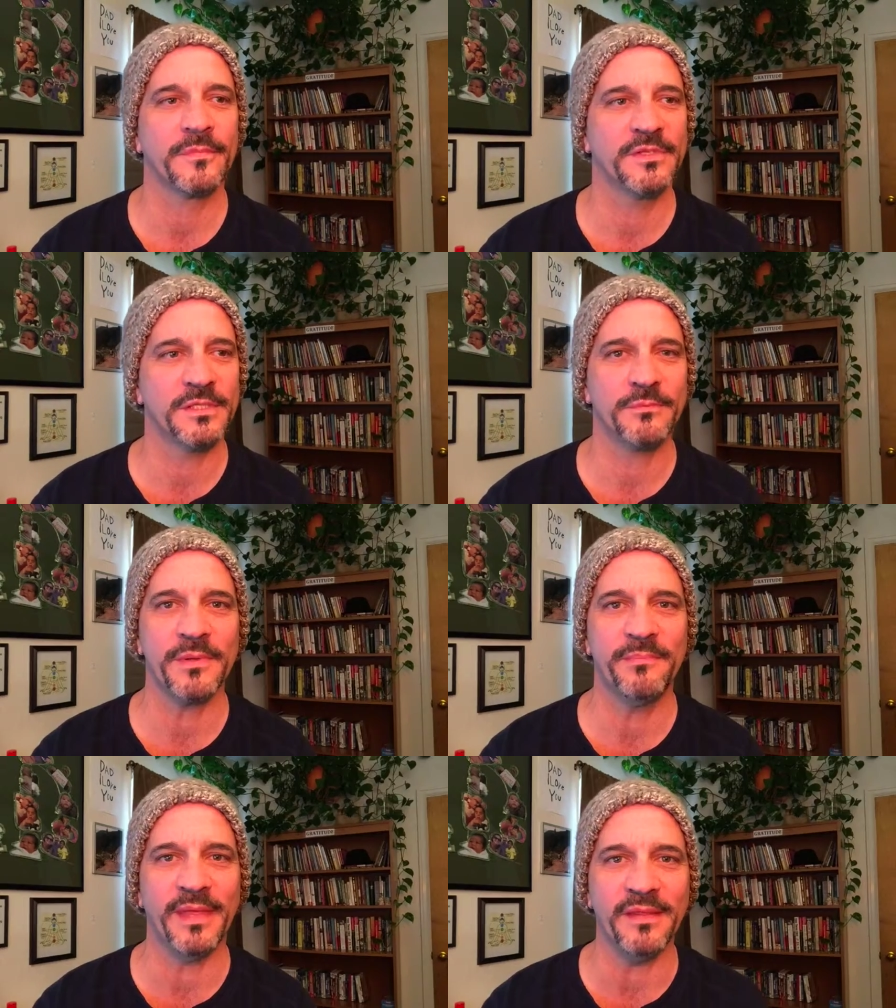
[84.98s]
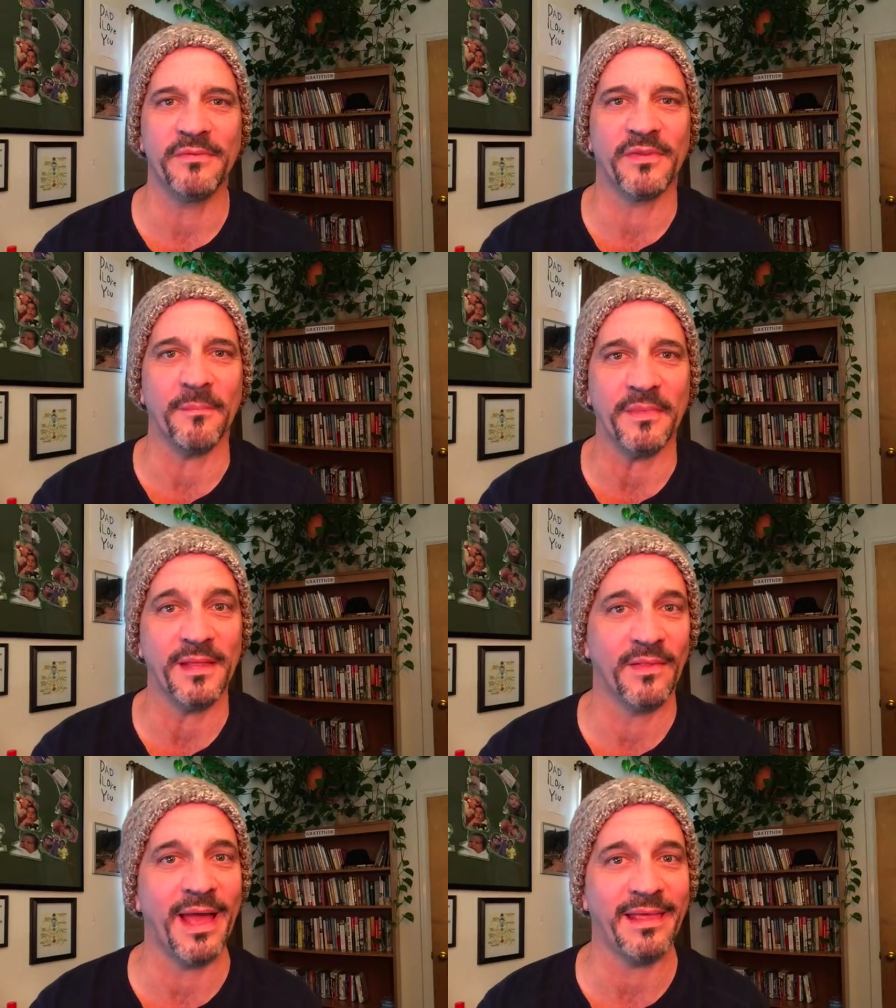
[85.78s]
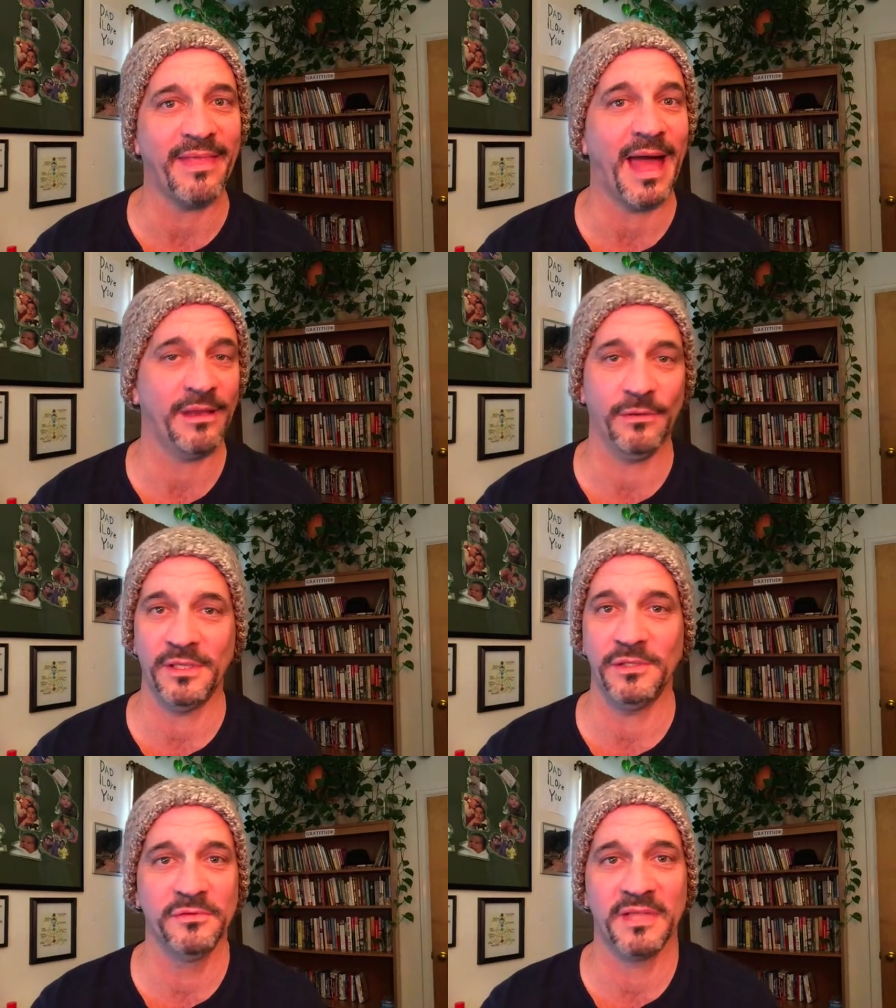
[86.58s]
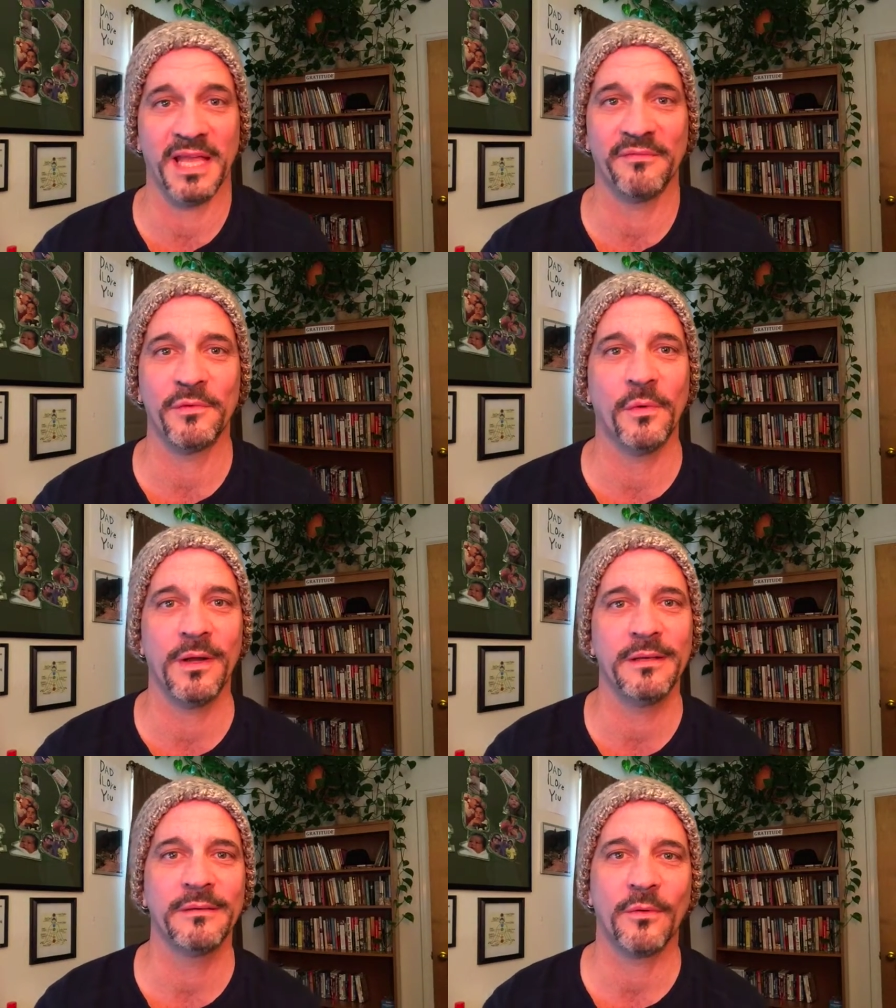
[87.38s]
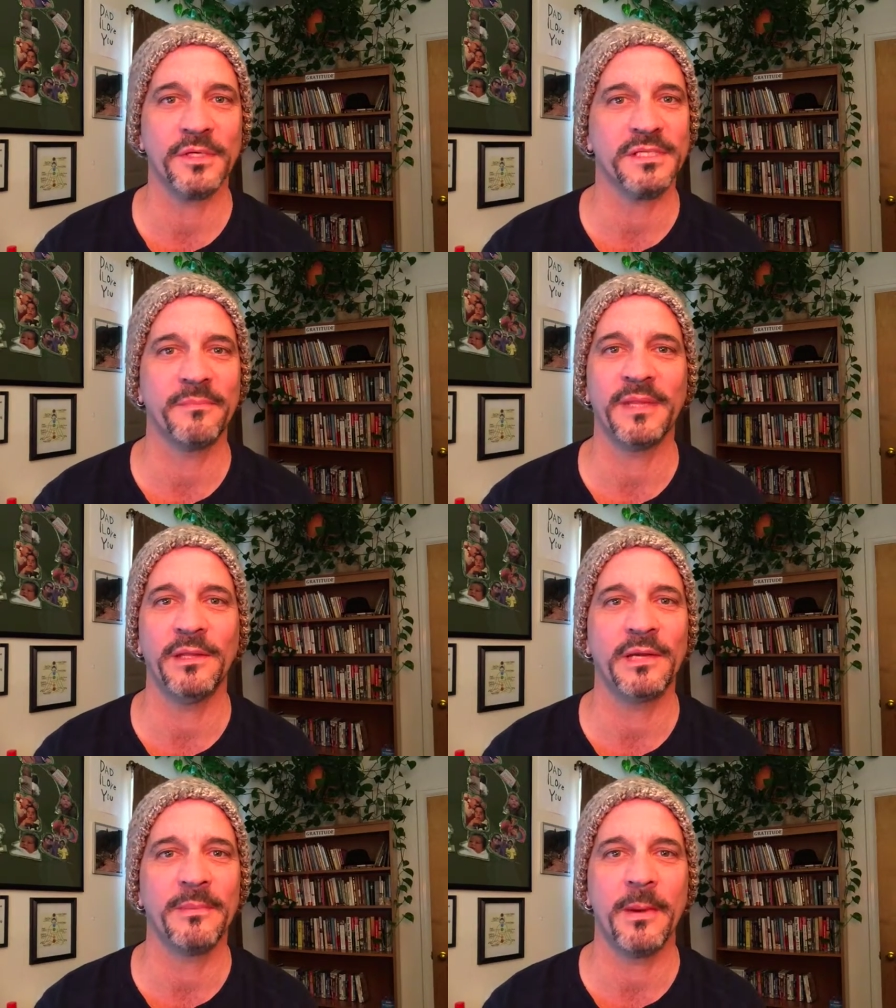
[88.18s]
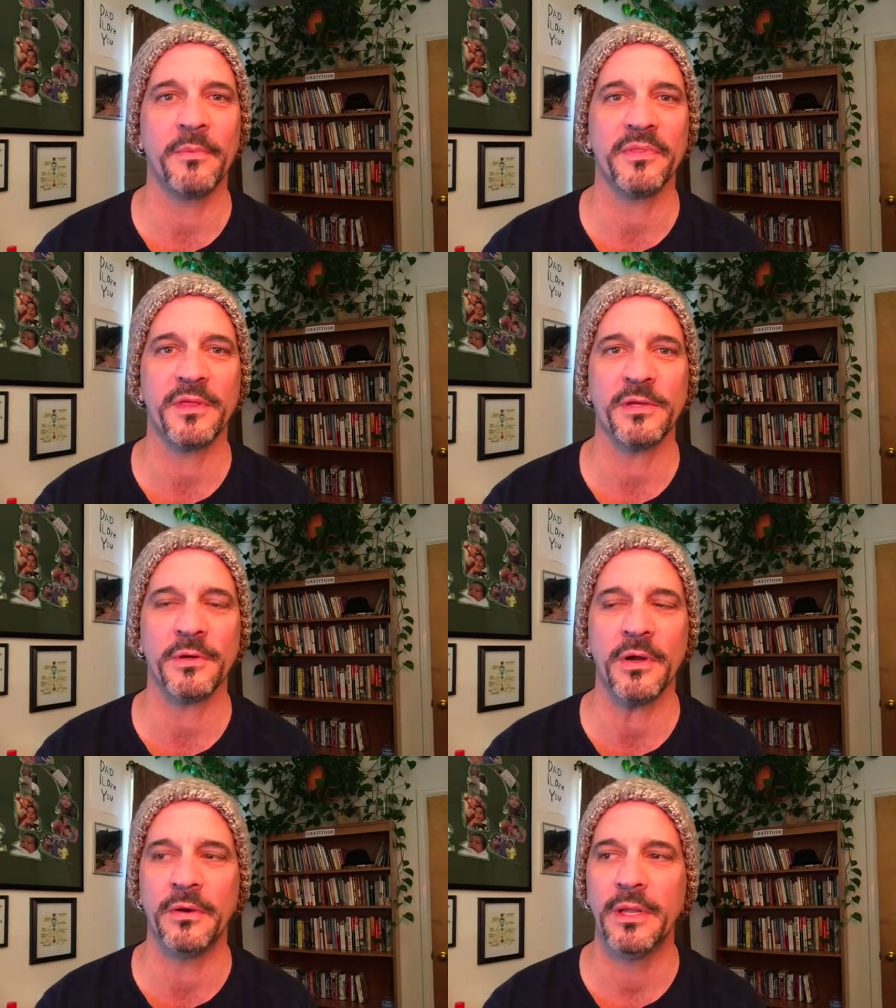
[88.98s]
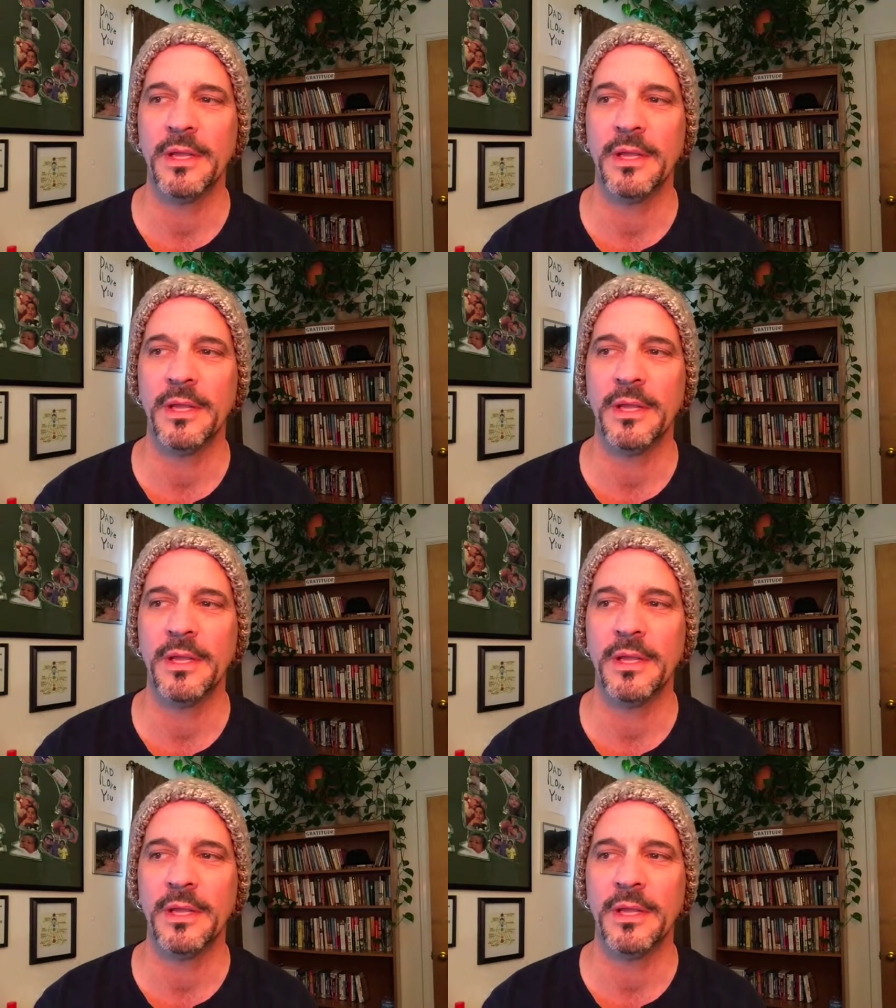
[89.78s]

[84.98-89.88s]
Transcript: just repeat something like that. You can use that if you want, or something you come up with on your own.